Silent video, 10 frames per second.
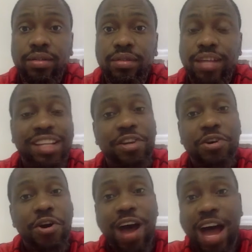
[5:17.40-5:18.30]
they didn't
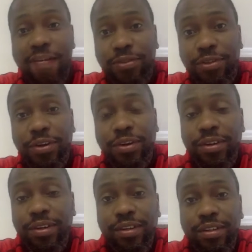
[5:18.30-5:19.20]
go after
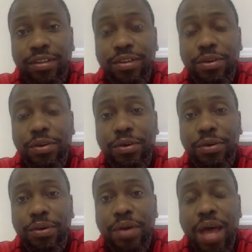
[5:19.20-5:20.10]

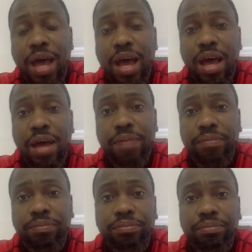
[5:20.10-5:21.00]
the uh,
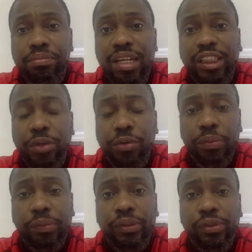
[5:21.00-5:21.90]
militia
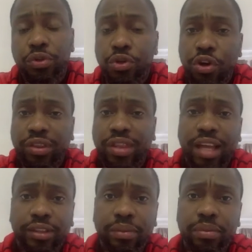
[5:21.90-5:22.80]
groups. The New York
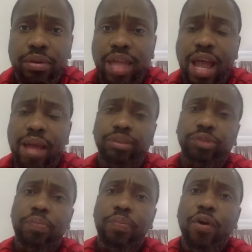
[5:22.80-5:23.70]
Times
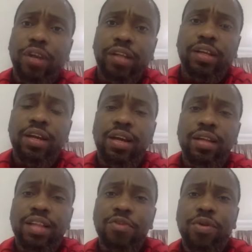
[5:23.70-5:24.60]
reported
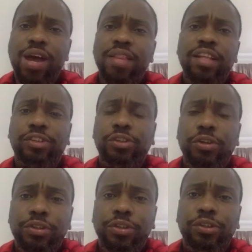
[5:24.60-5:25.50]
that Ugandan
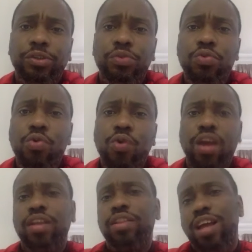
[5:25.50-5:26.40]
soldiers who were
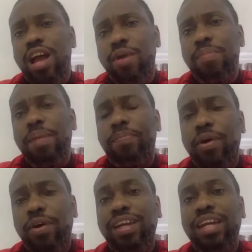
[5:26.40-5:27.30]
in the Garamba
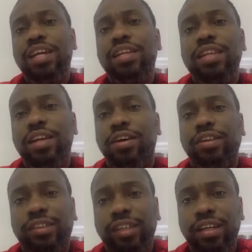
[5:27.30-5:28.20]
Park in D R
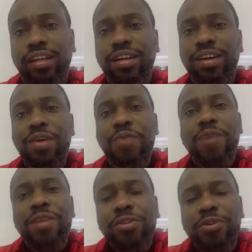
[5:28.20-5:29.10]
C
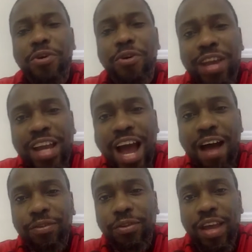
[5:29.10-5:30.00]
were not going
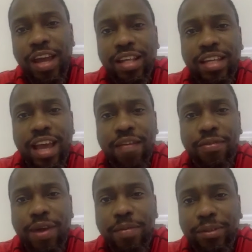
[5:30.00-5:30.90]
after the A D
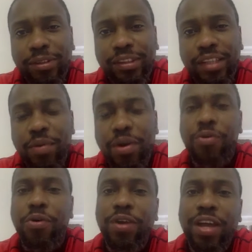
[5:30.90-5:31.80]
F rebels. They were
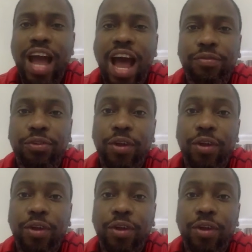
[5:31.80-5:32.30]
going after